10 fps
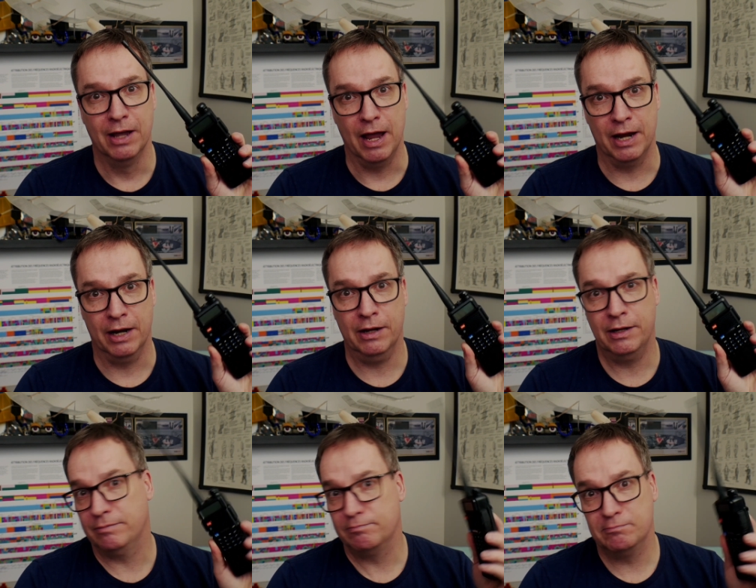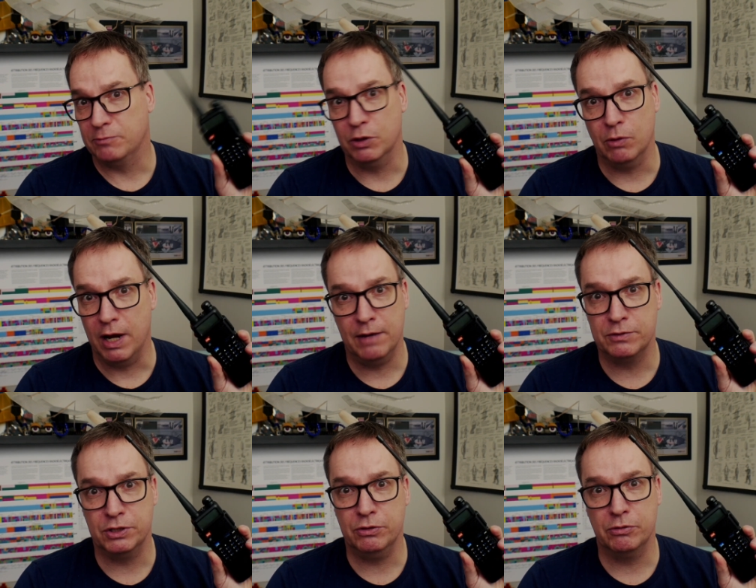and I you know have
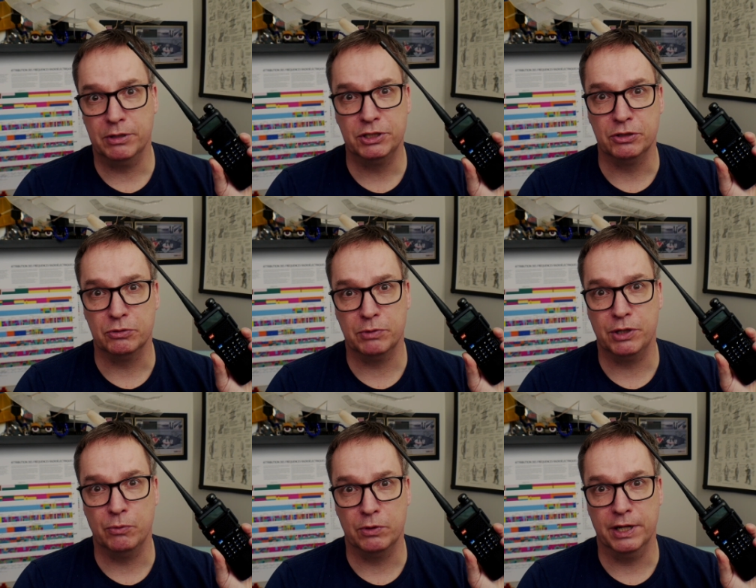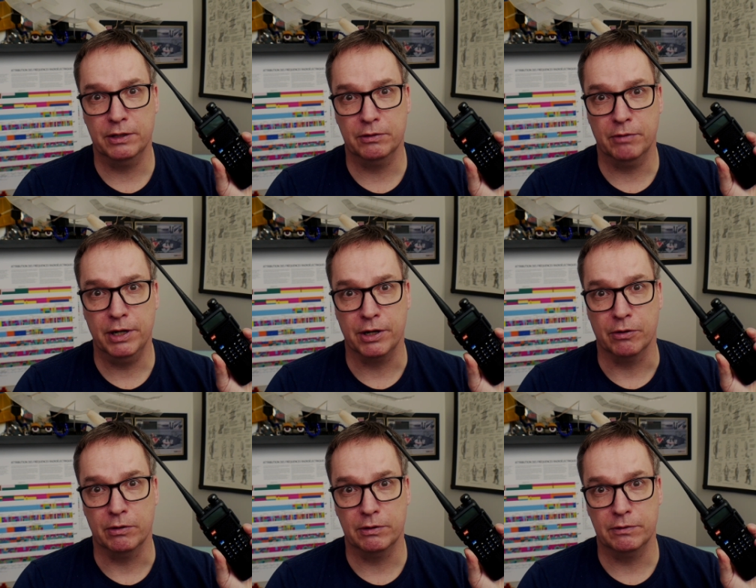zero issues with you getting the
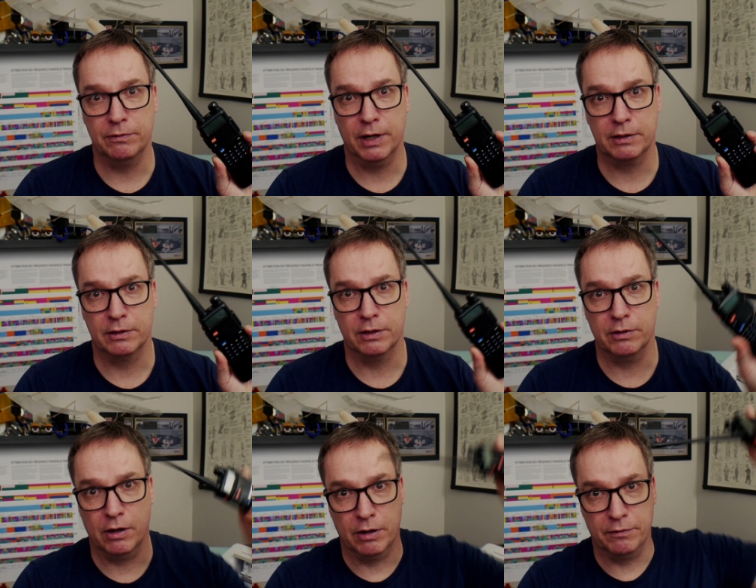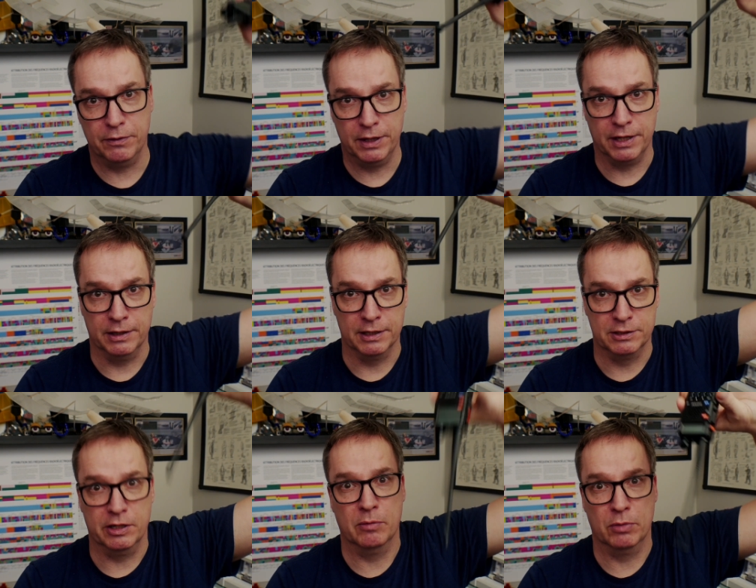radio. In fact, there are affiliate links
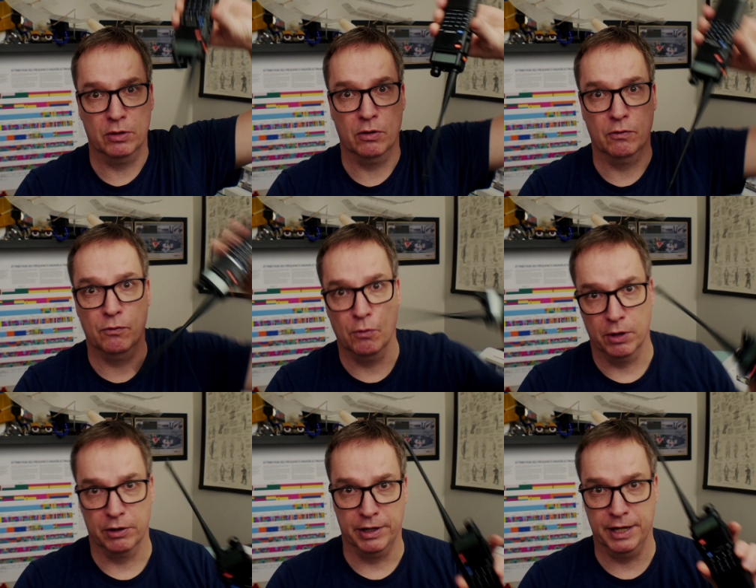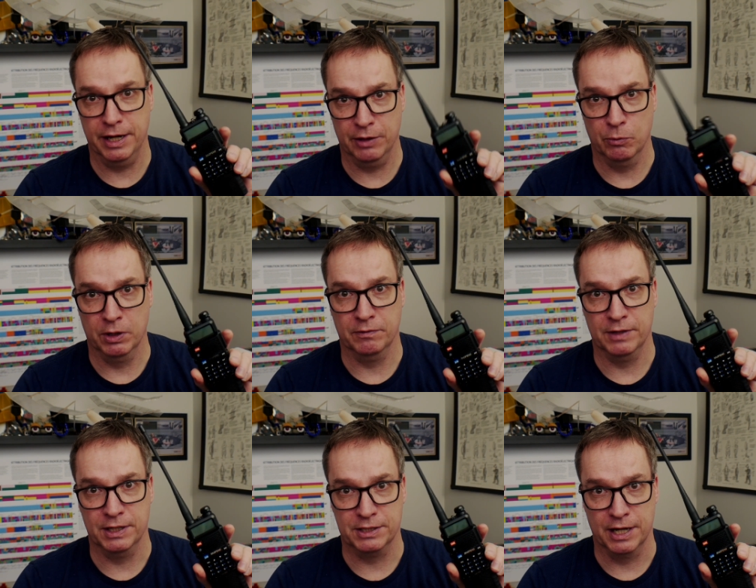down below for getting one of
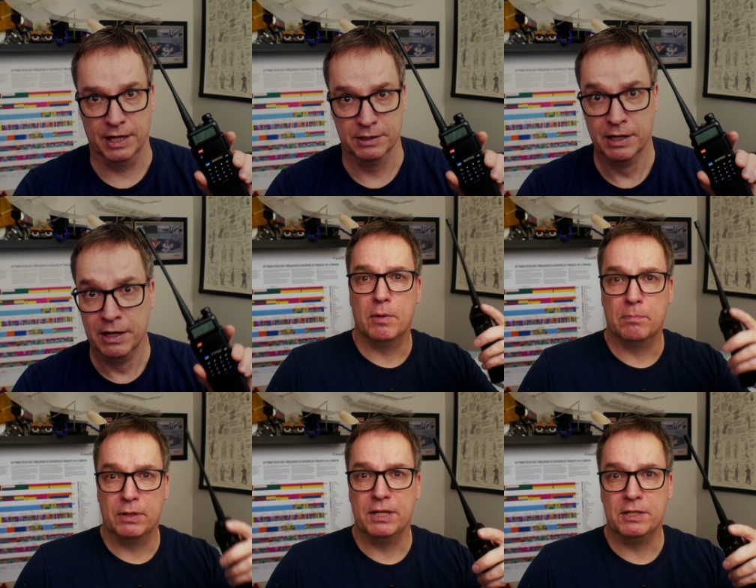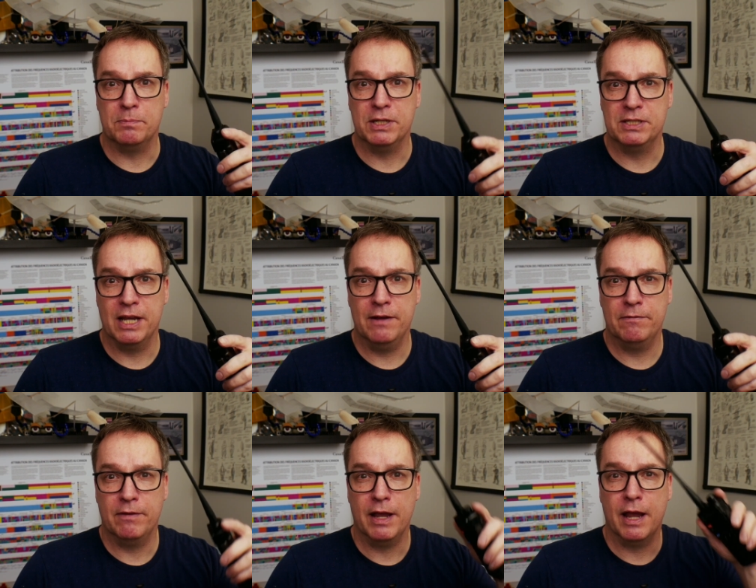these guys. But please be
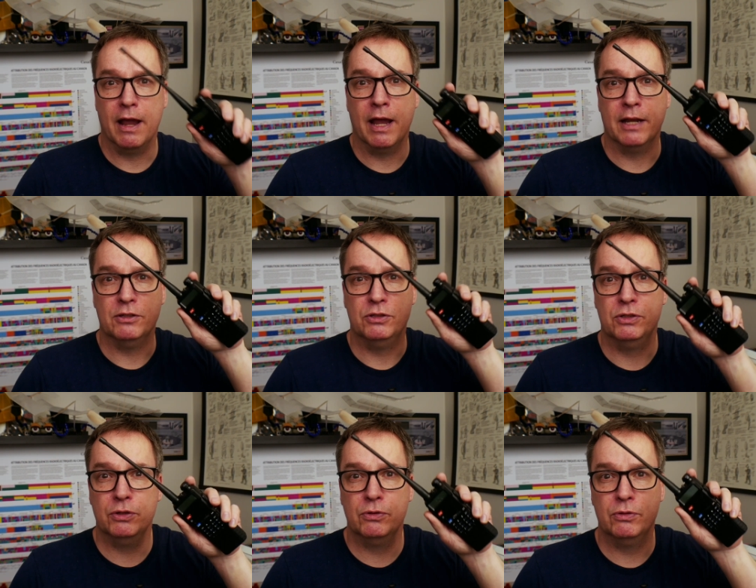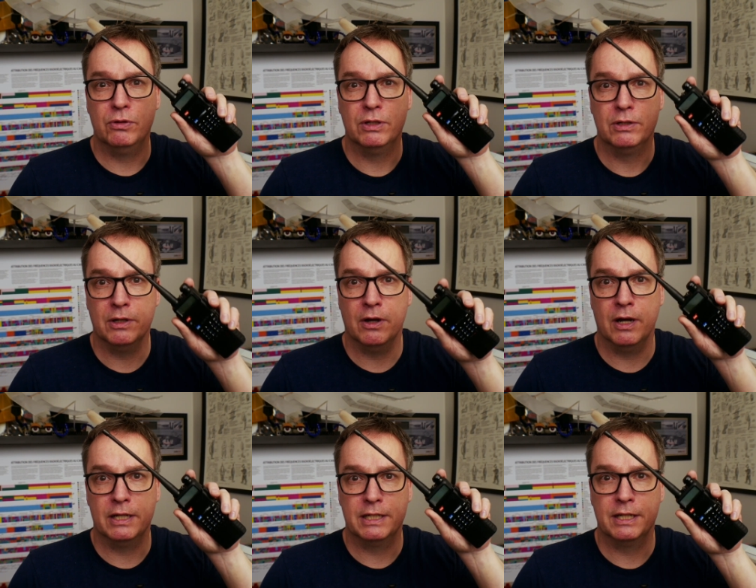safe and do
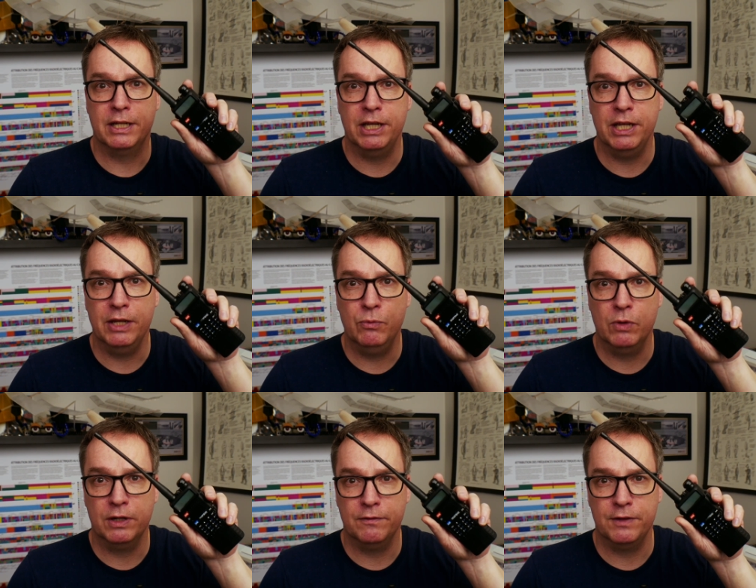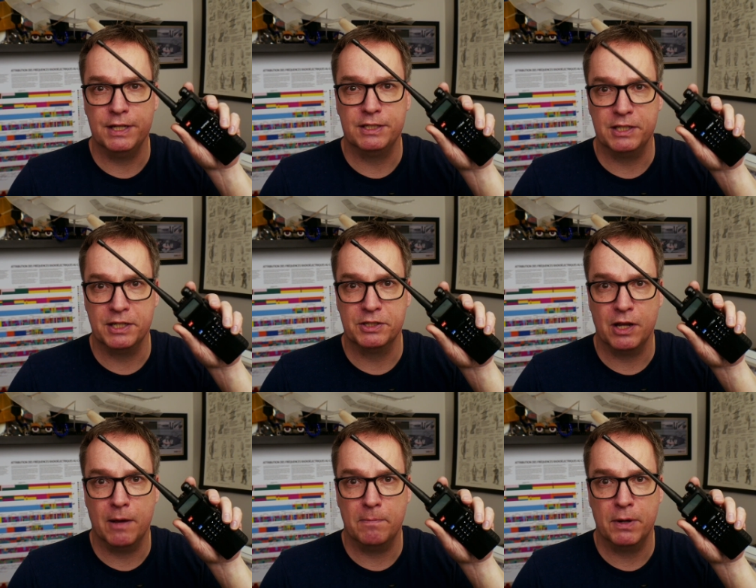not key one of these things
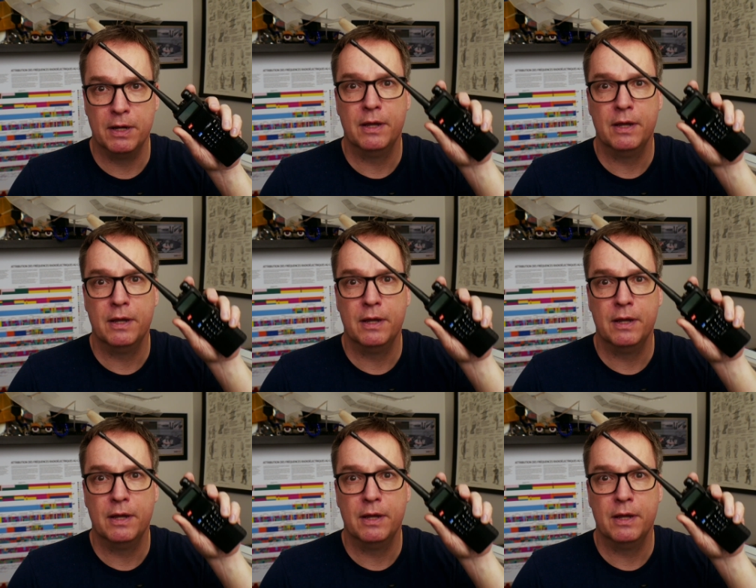up